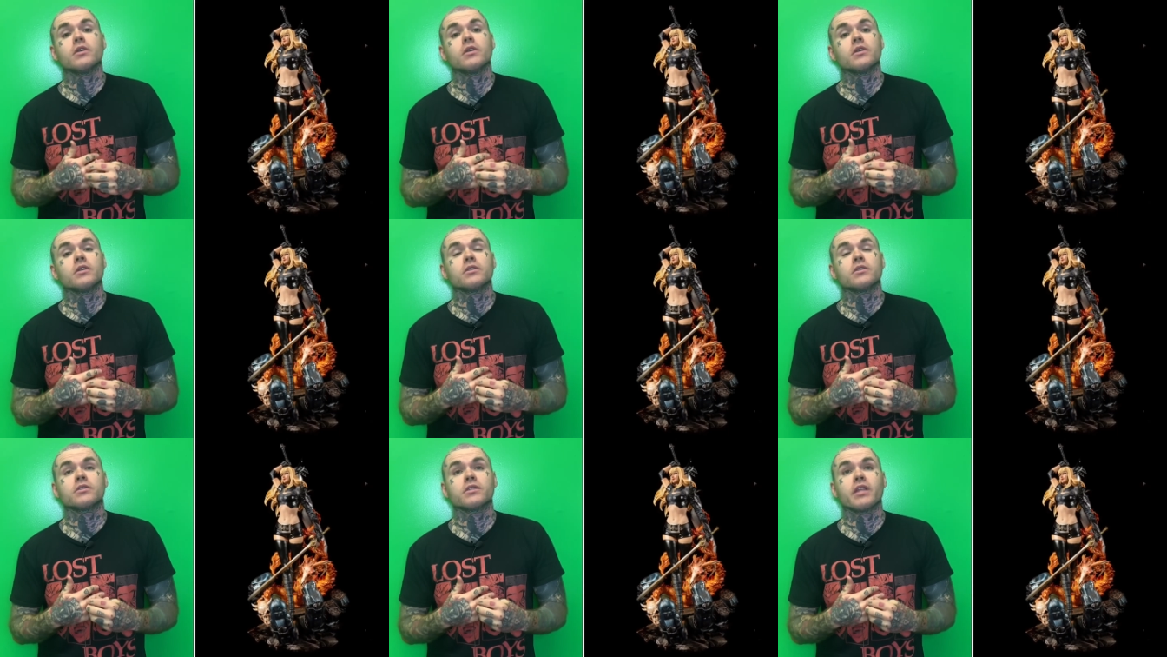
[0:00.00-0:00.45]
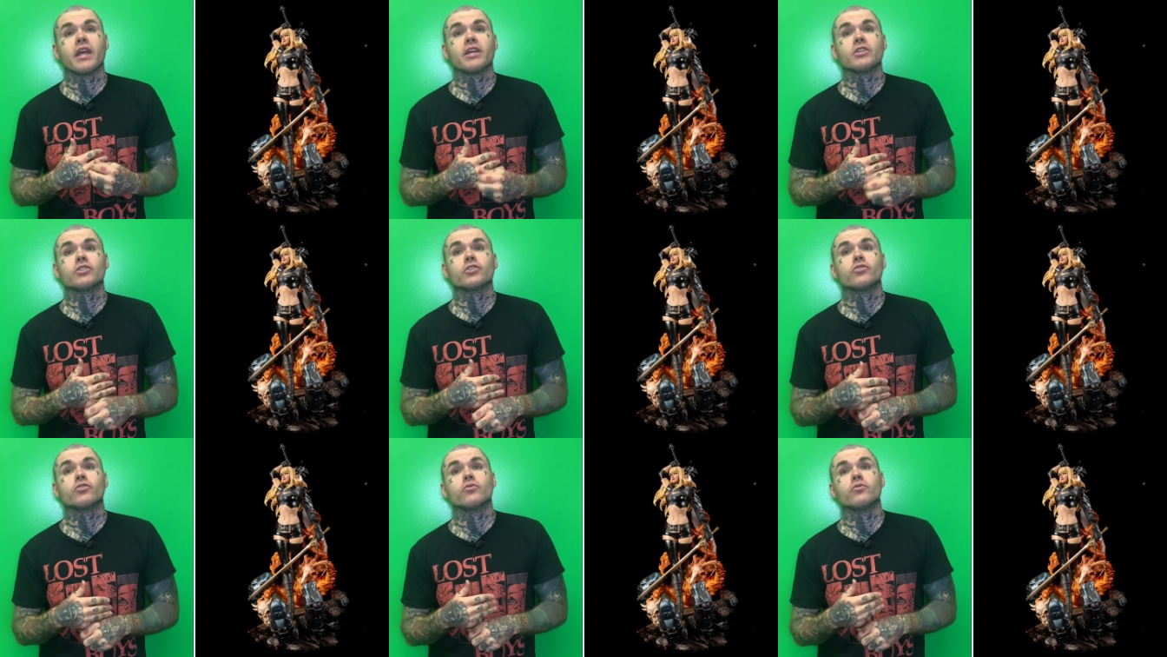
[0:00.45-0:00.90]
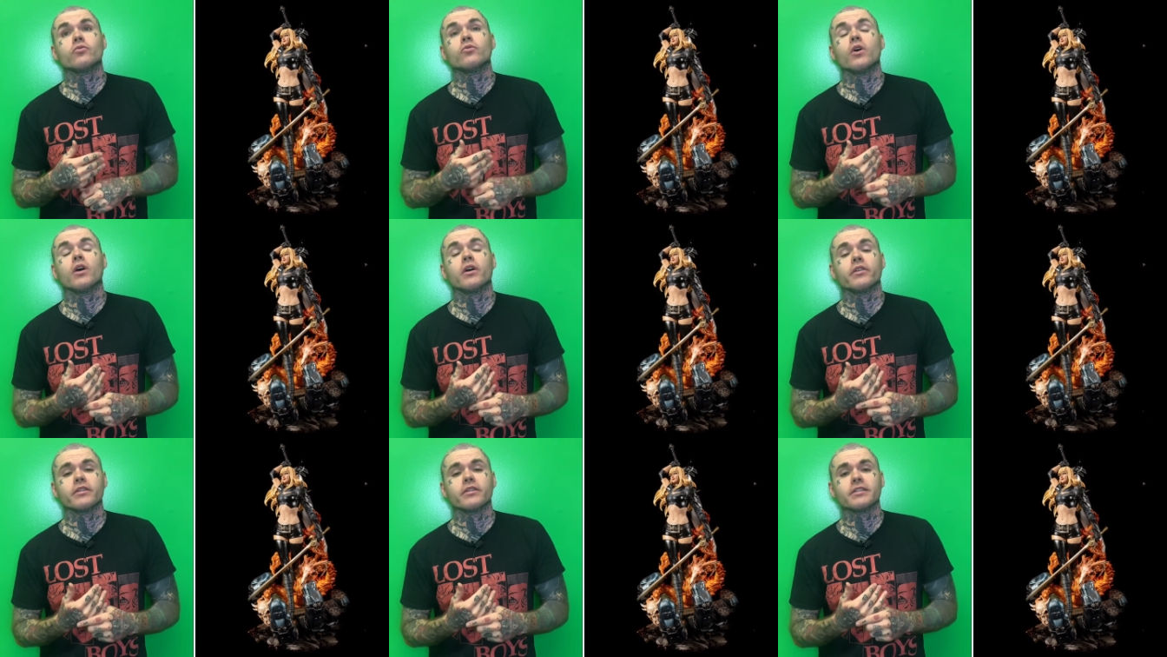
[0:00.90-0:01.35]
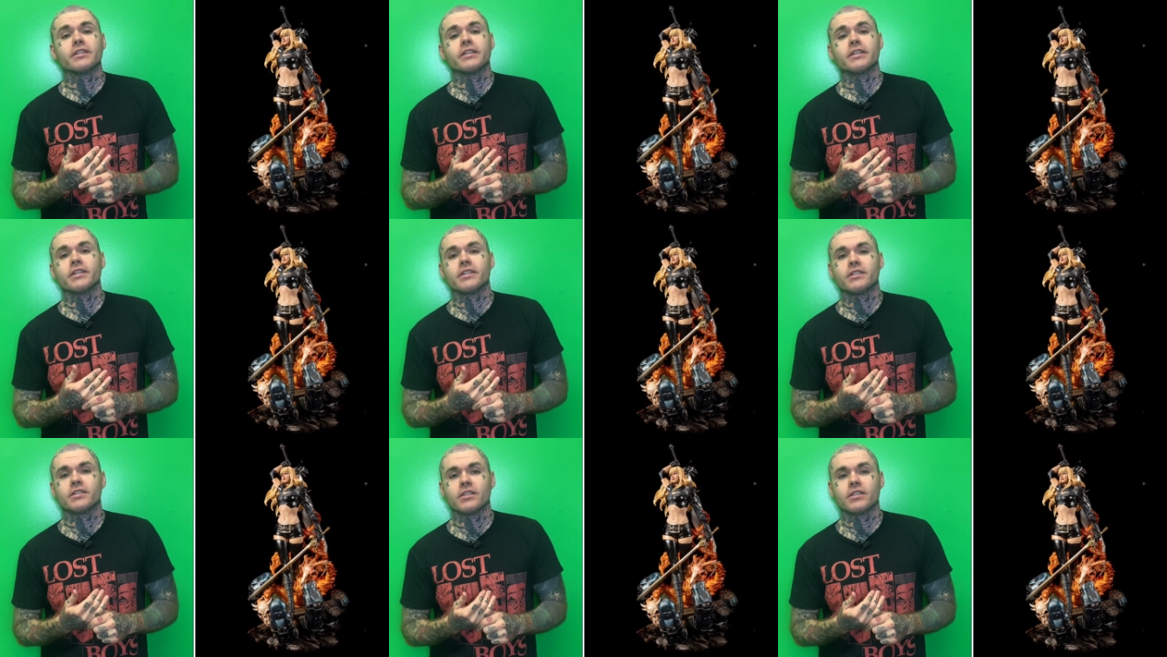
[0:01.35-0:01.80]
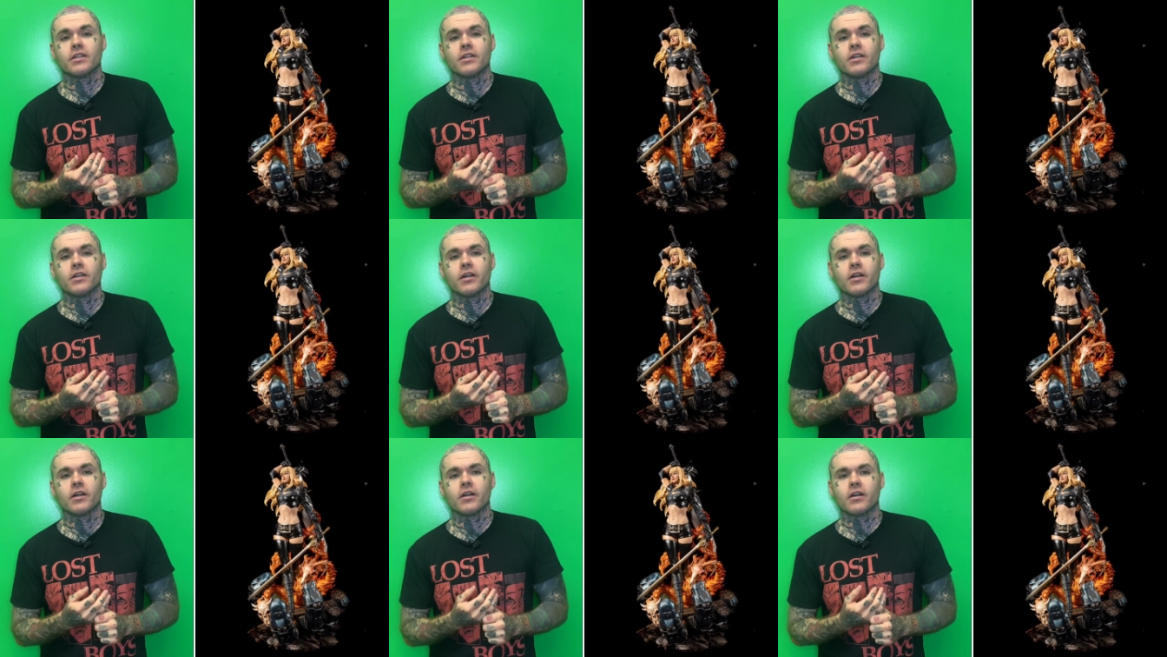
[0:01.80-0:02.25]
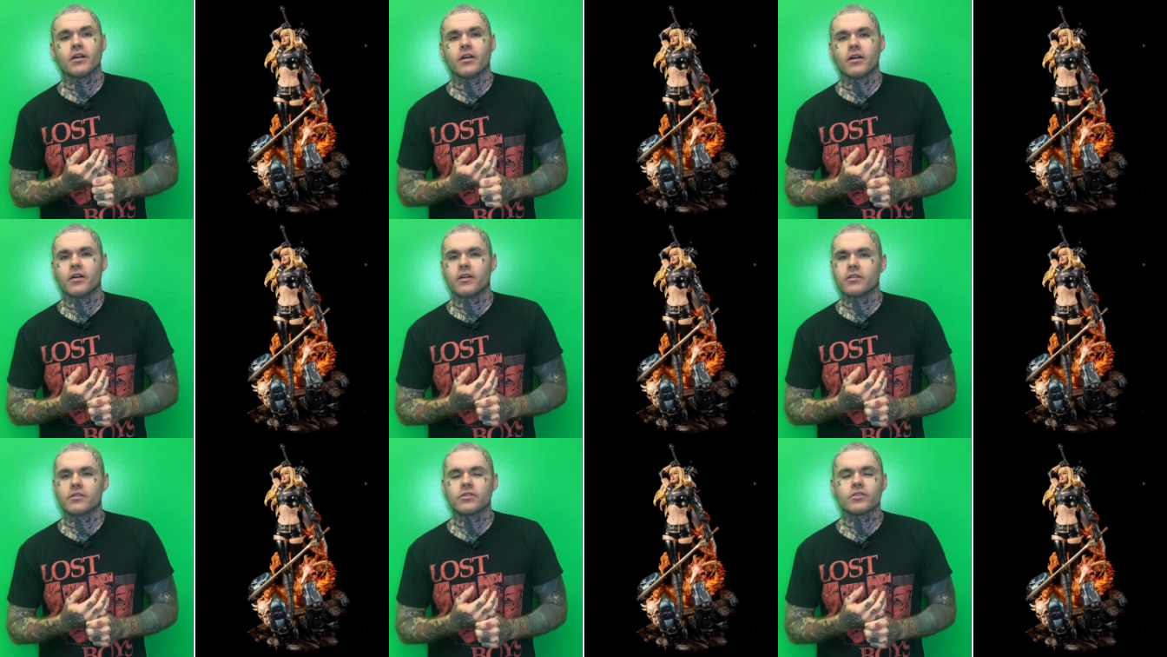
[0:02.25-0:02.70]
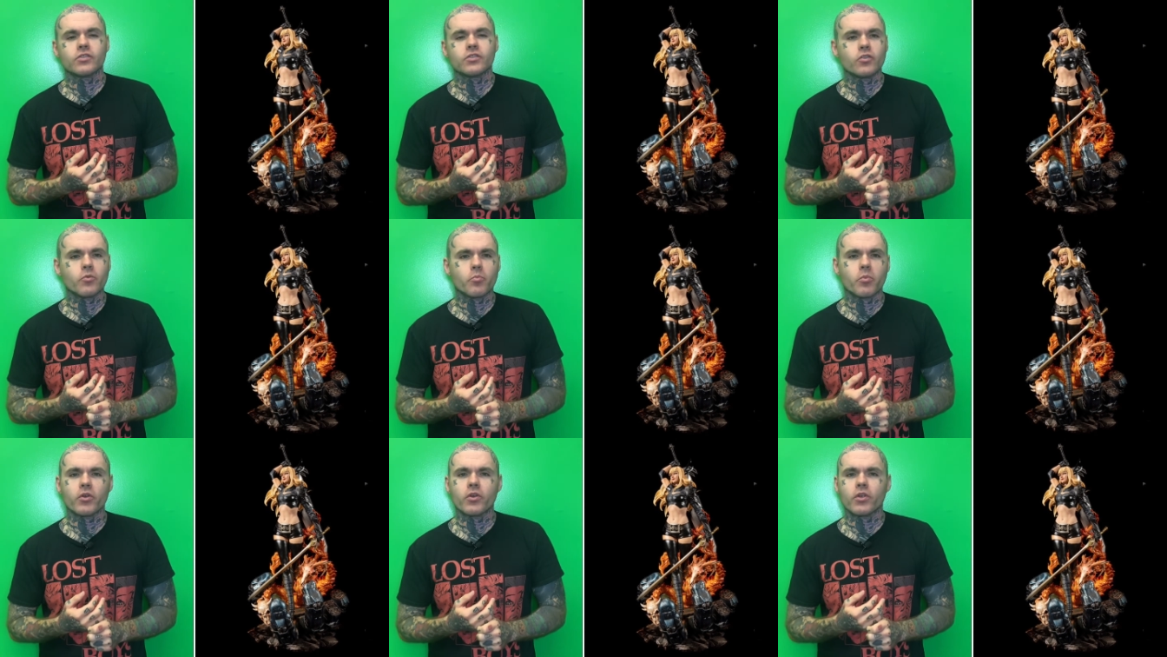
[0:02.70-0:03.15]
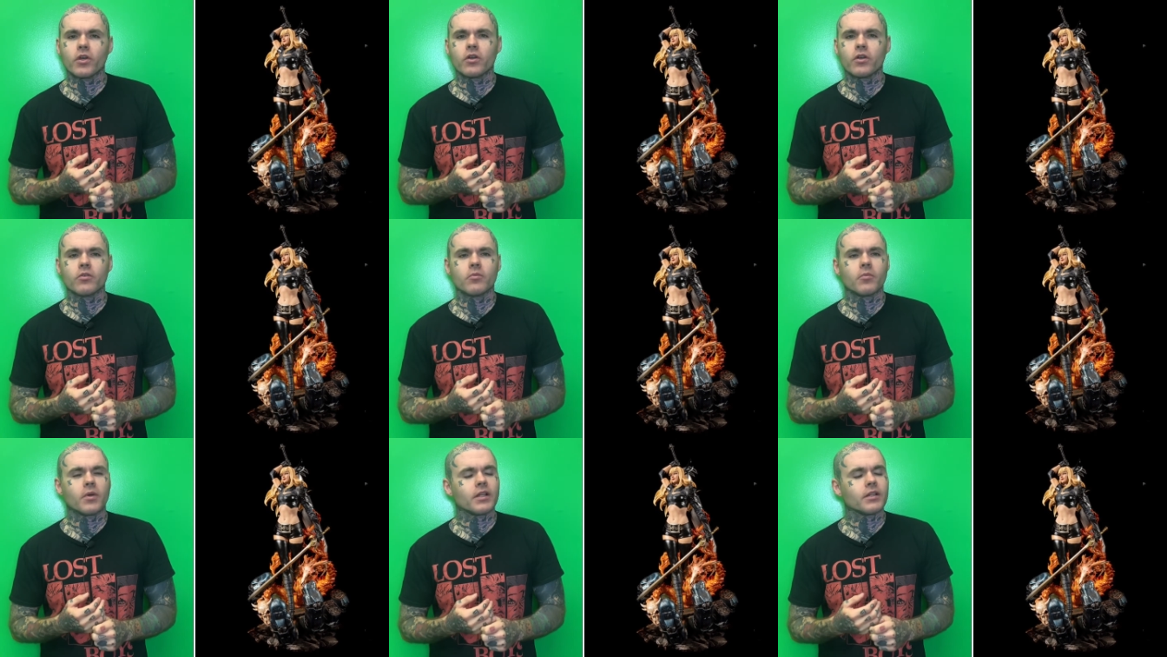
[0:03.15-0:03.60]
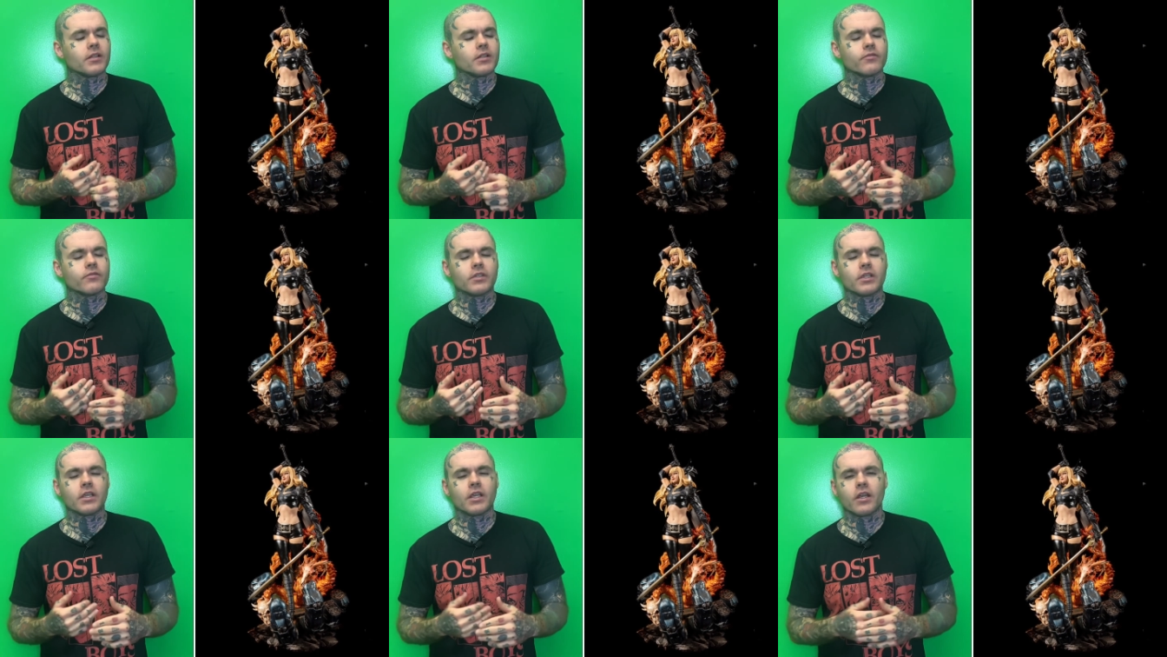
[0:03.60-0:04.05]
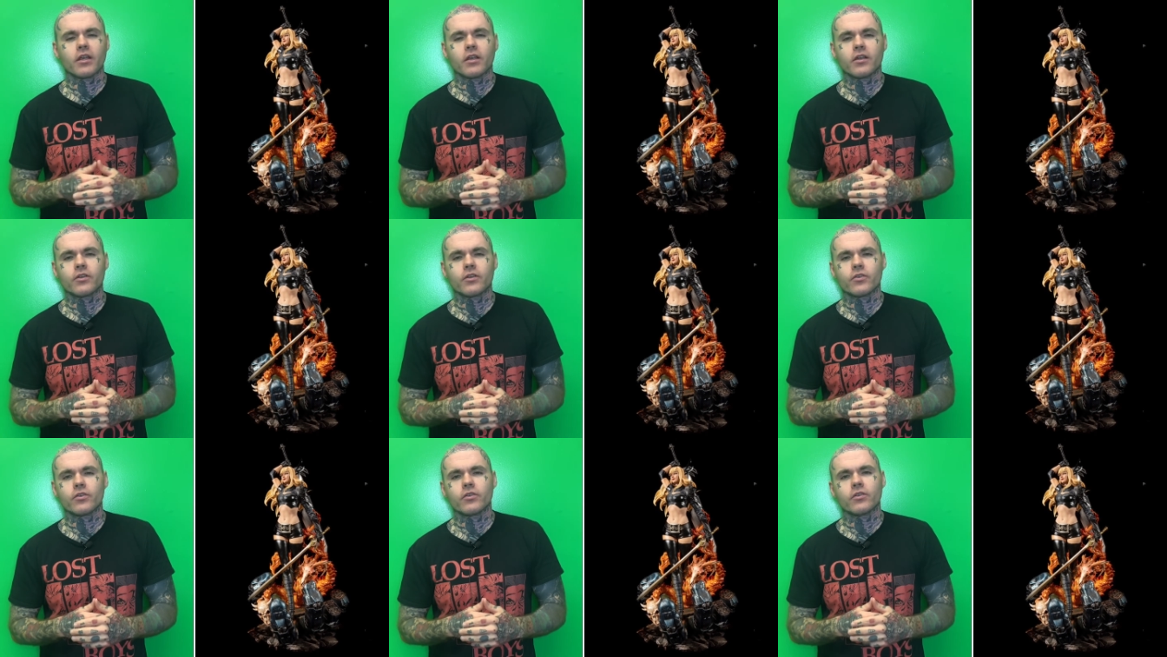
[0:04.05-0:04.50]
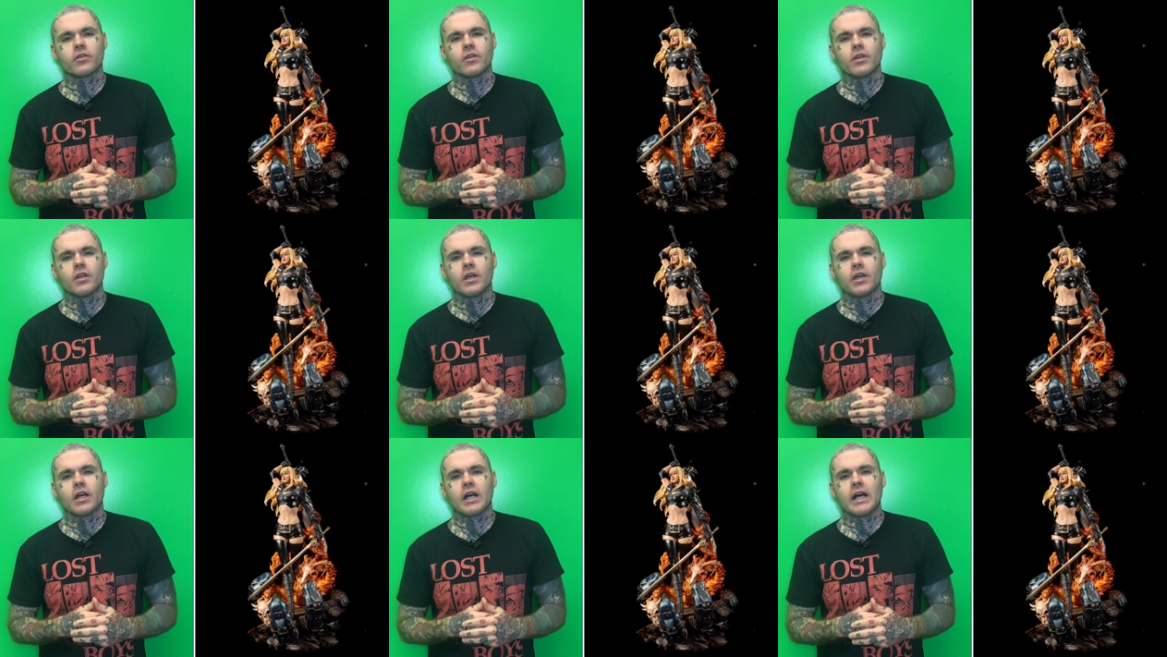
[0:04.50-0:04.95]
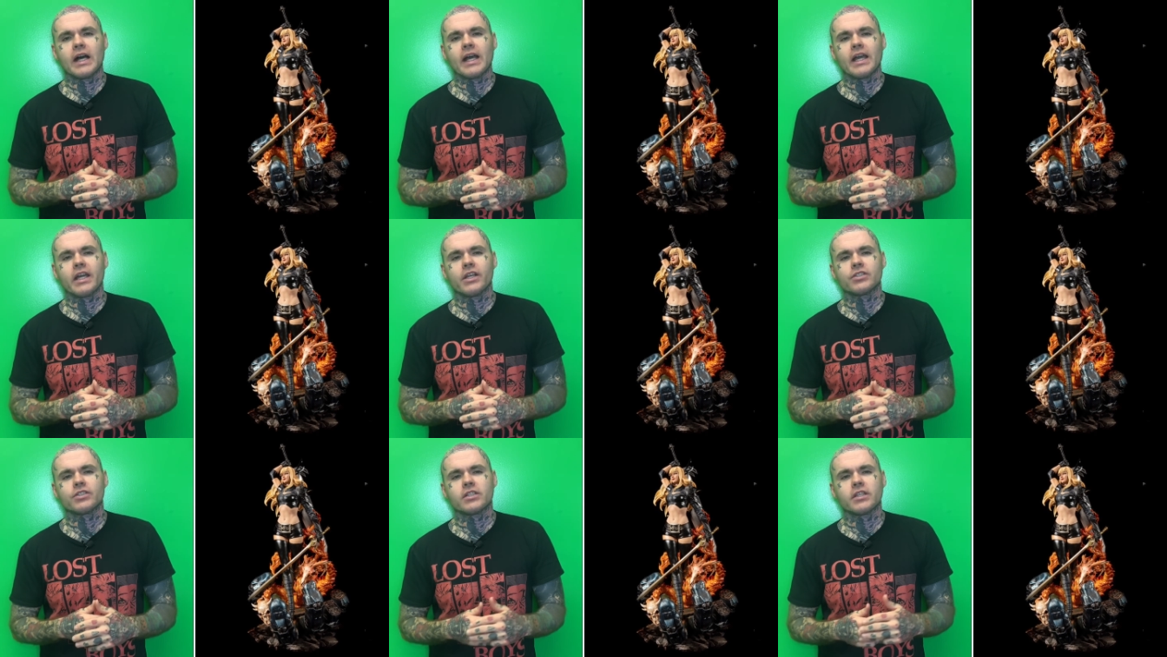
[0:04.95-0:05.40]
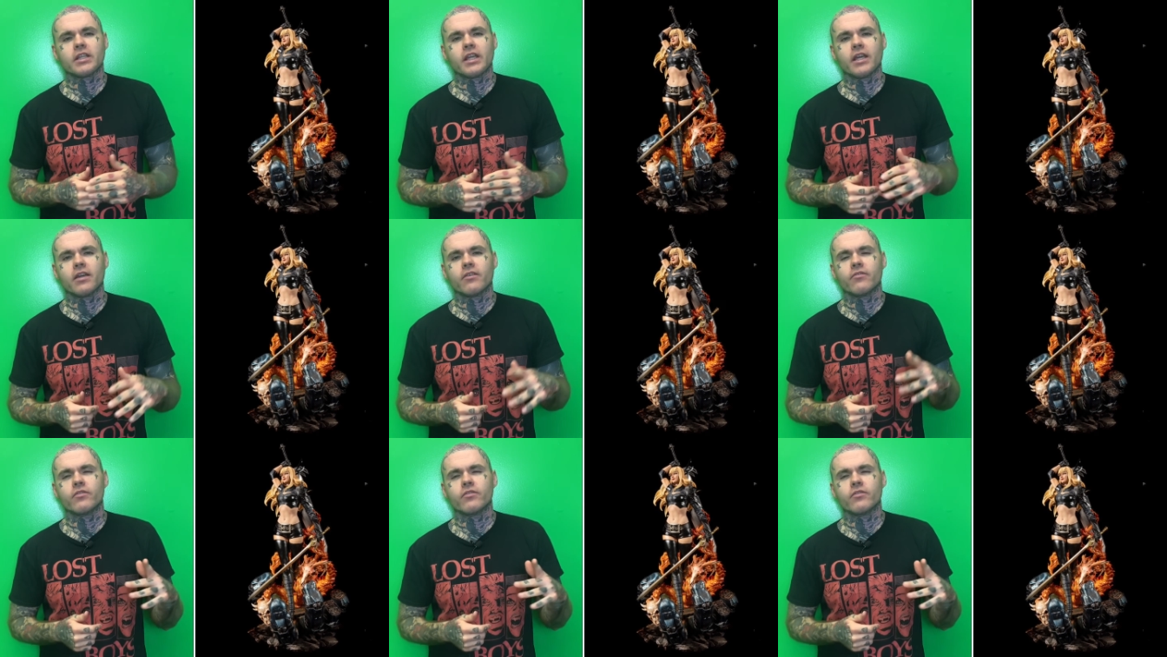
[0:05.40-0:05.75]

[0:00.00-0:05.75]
statue on the list. Super dope. I love the character. I actually have